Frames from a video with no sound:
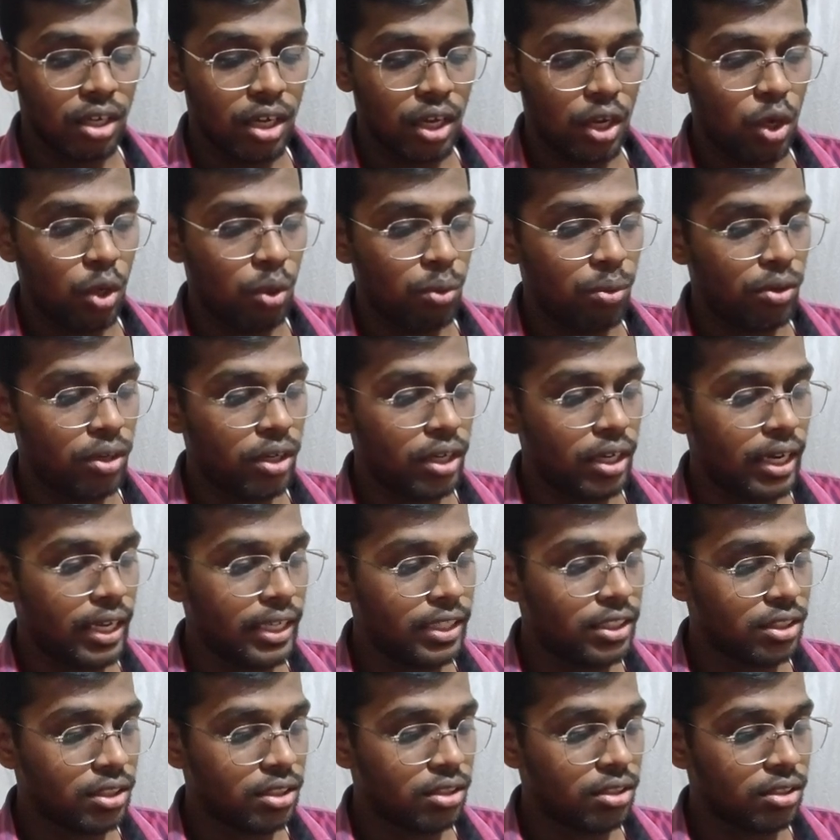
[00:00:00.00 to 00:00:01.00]
hello world
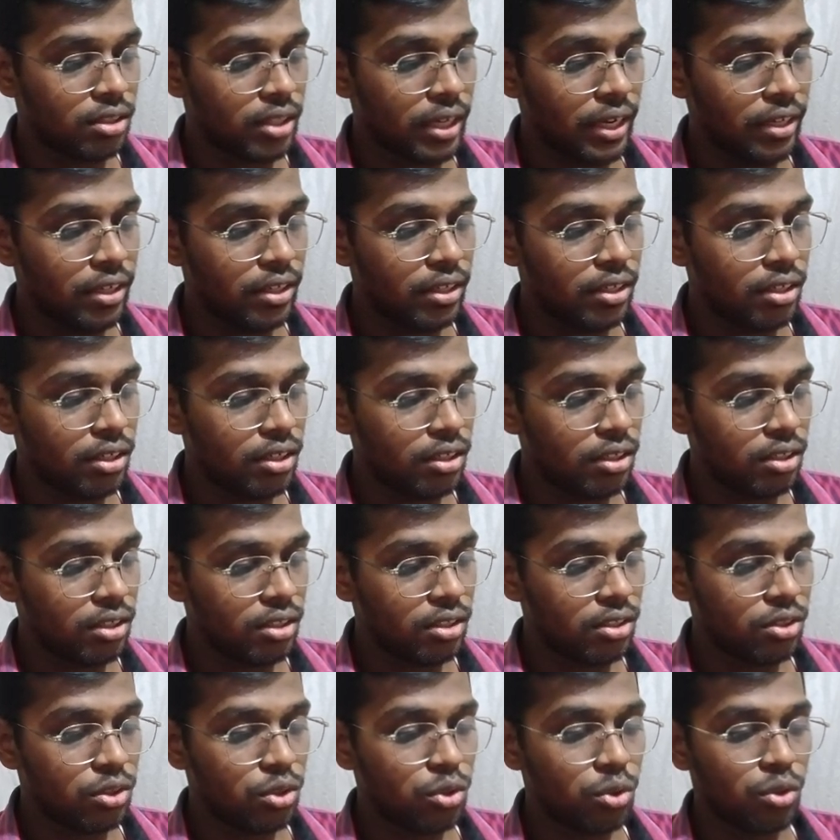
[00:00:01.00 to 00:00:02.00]
let's enter
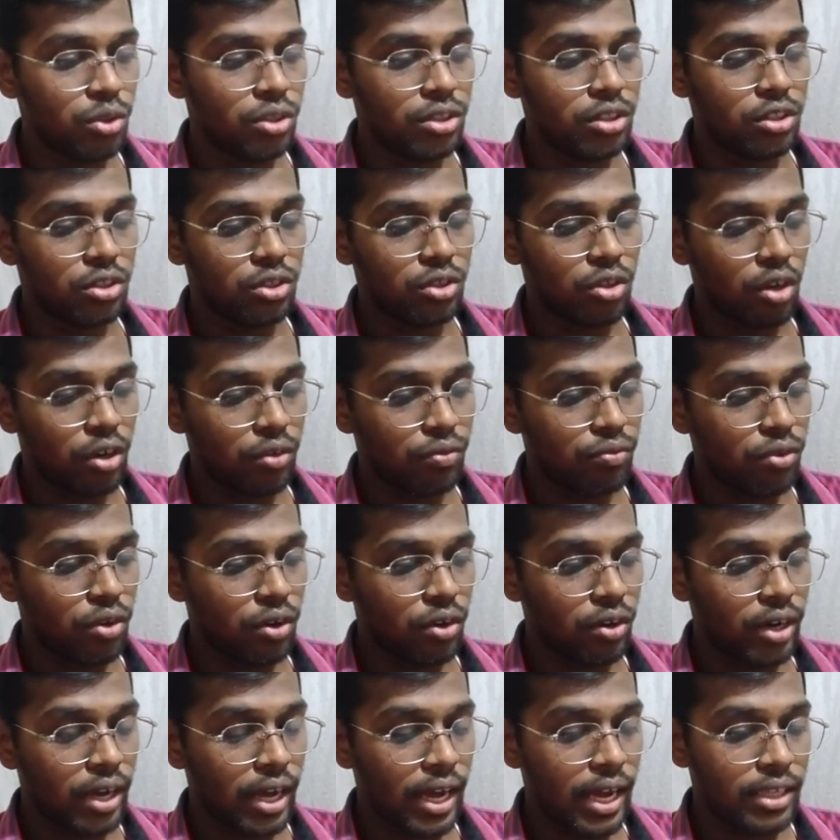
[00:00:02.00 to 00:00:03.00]
so it's not
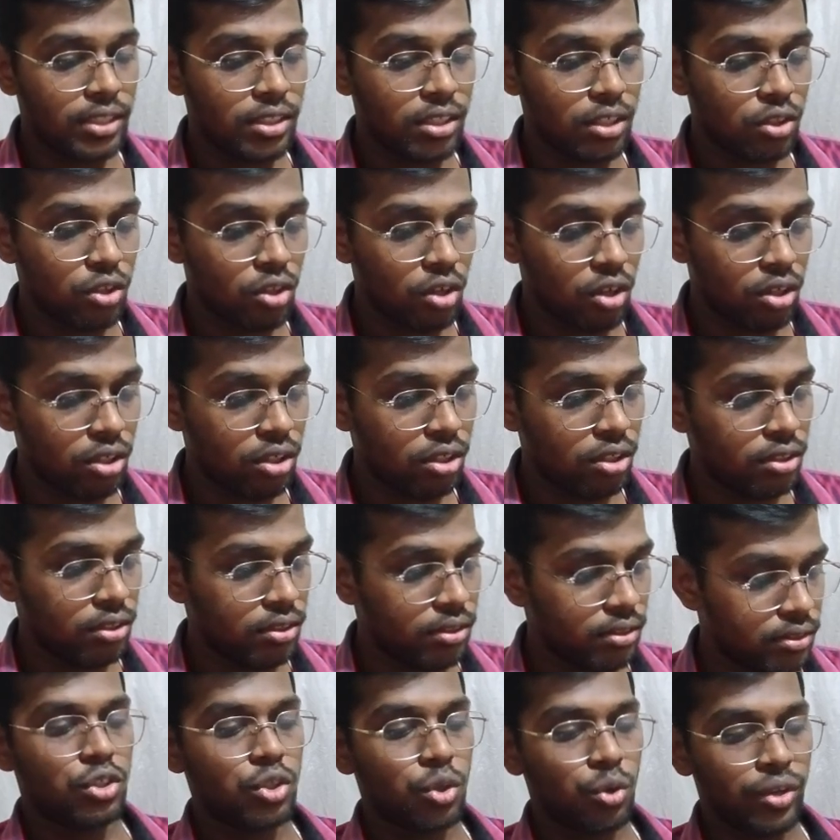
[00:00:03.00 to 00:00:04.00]
found as i thought
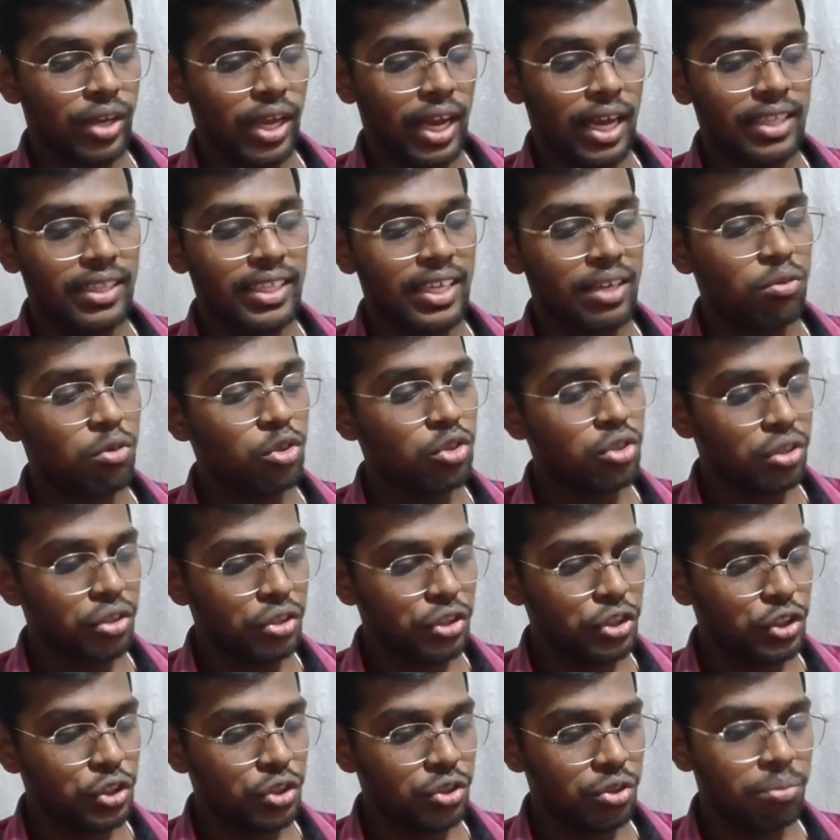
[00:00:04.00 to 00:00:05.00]
so yeah there was
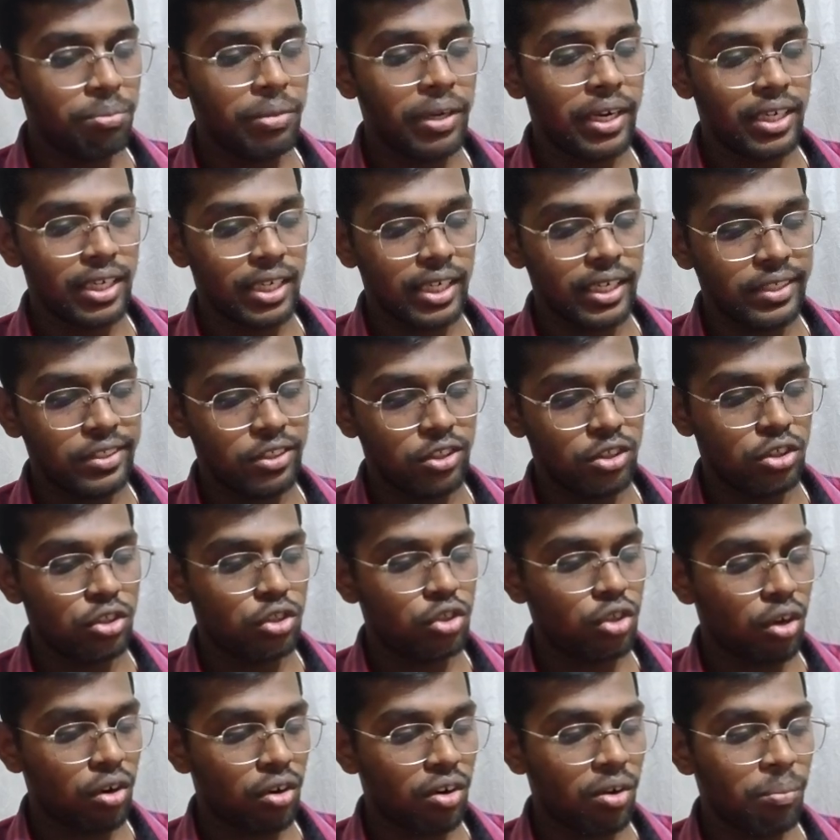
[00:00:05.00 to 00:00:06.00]
an issue but it's
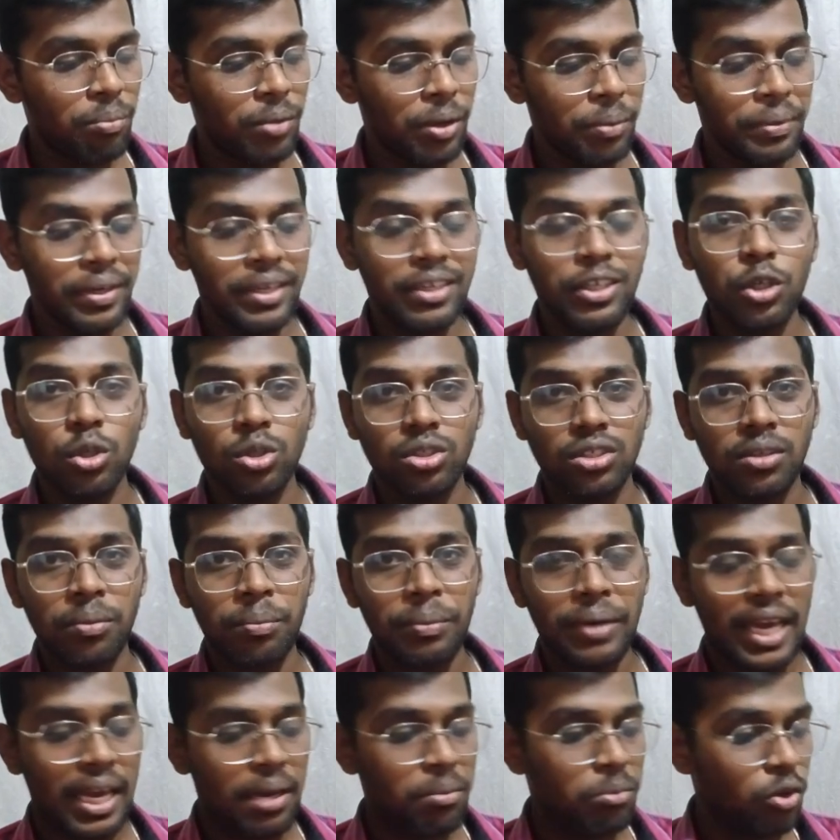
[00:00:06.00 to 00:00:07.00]
resolved now maybe it took
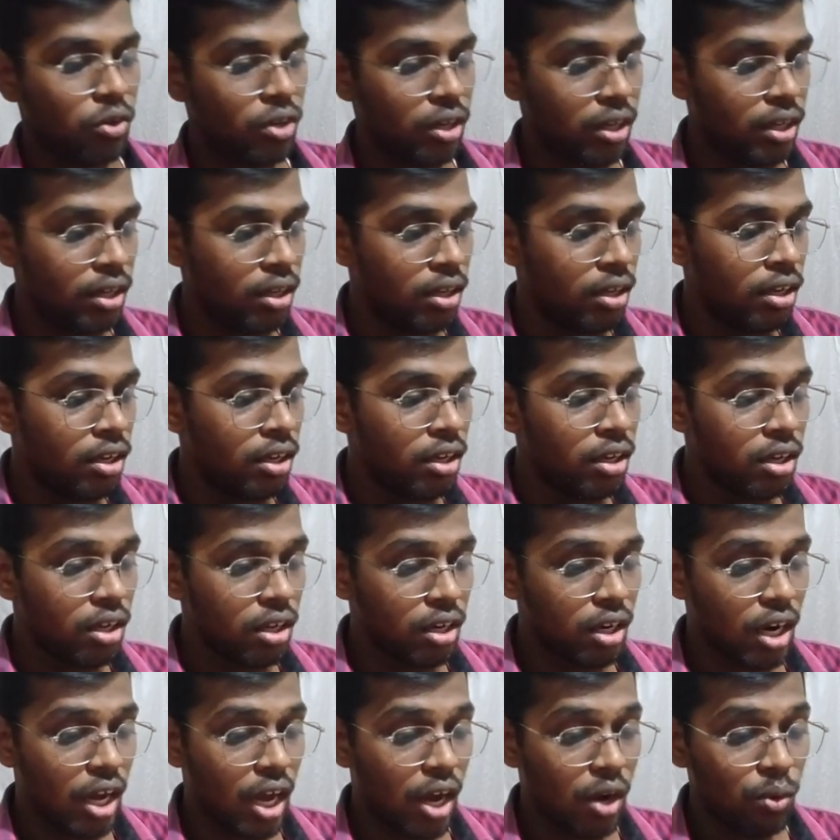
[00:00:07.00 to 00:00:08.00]
some time okay
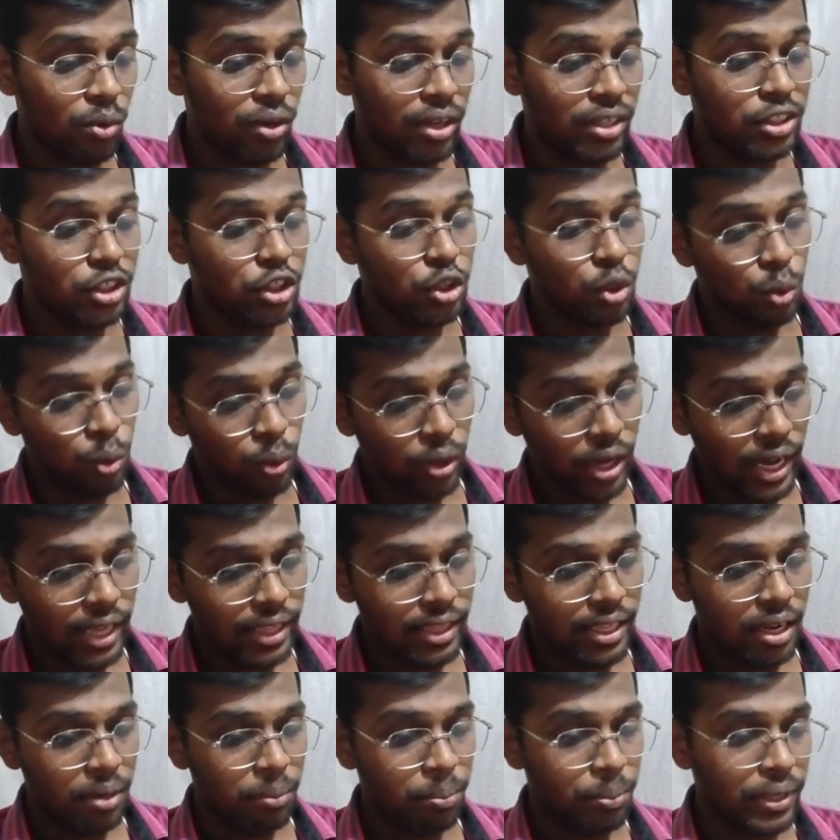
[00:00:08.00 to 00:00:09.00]
now let's look
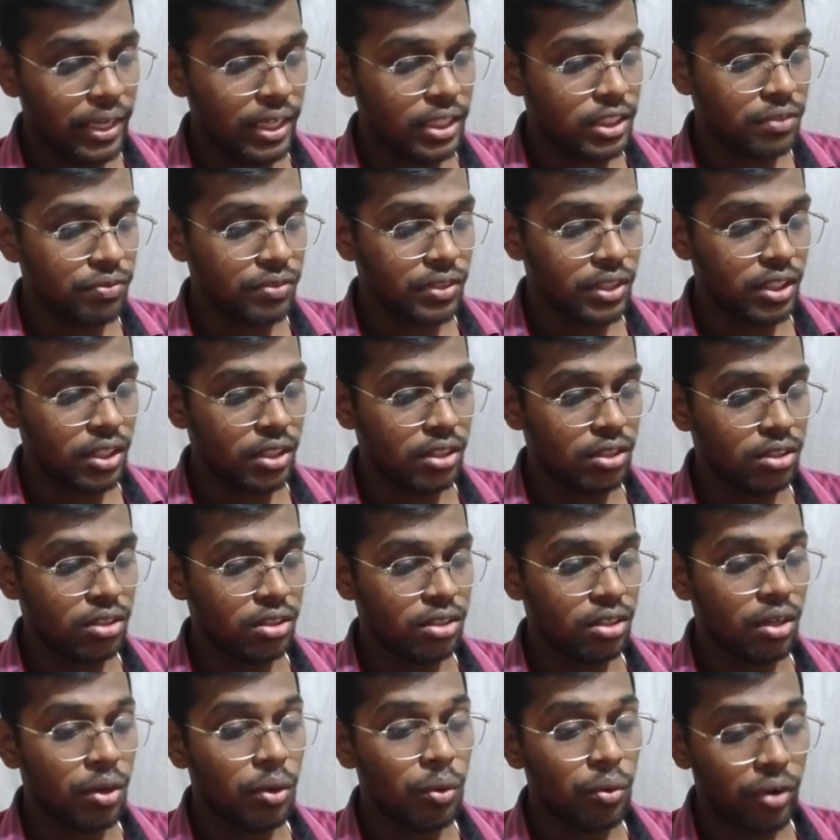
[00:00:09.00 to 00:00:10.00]
at that page if it
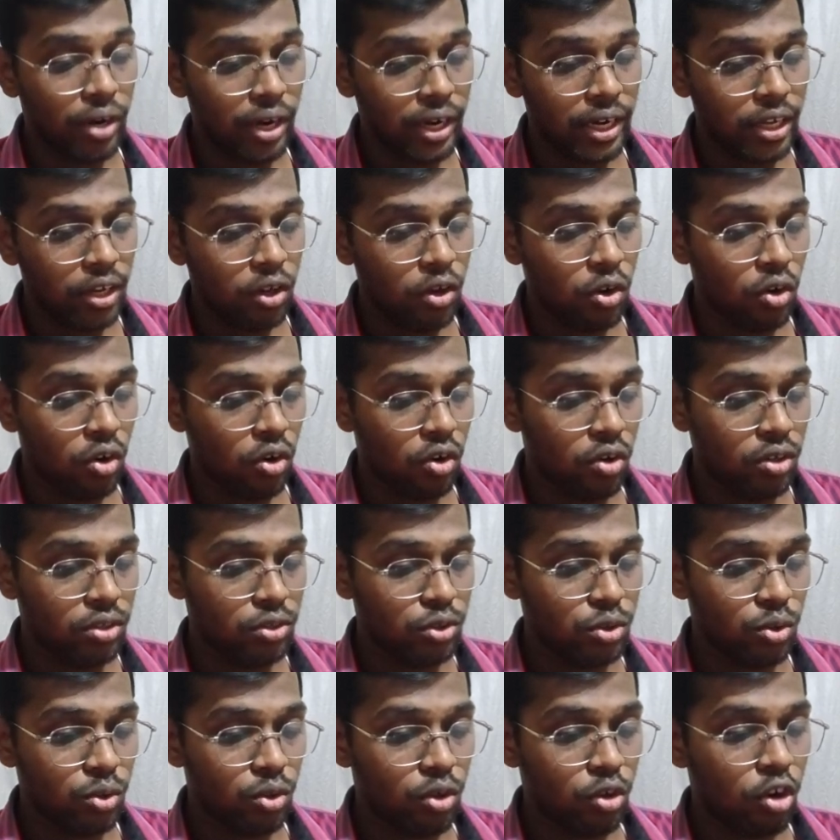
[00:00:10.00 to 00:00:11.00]
is running or
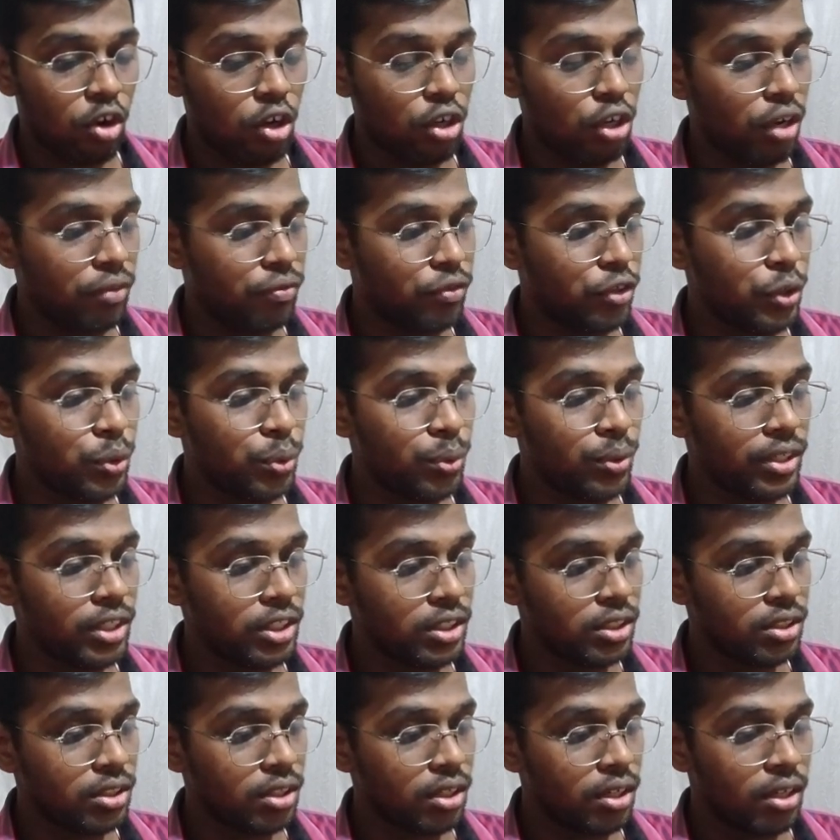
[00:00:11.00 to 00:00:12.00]
not so all you have to do
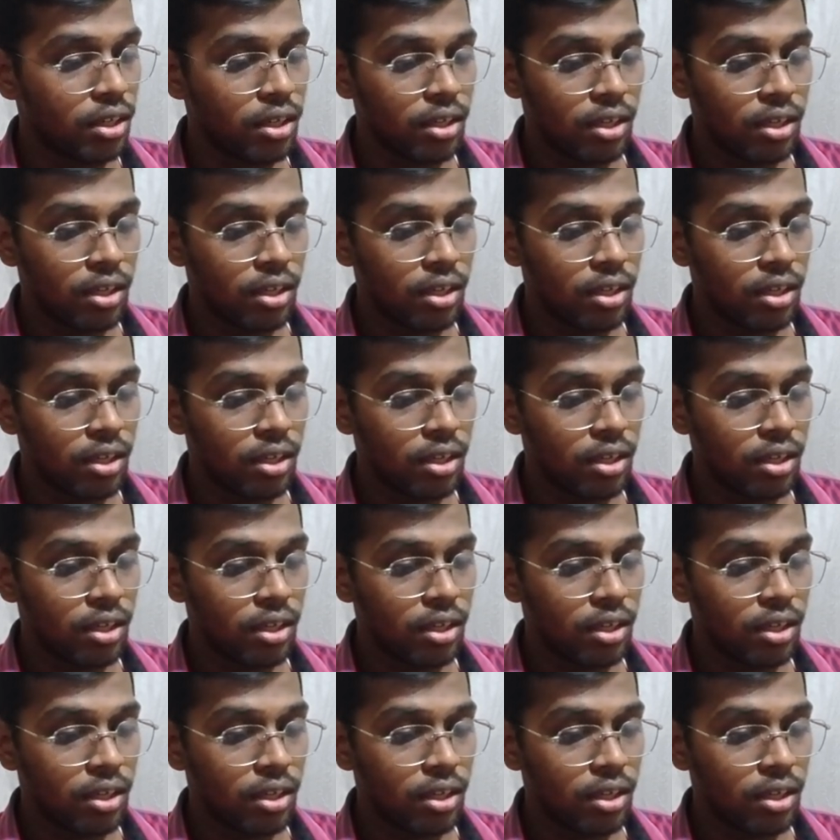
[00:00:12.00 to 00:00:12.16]
is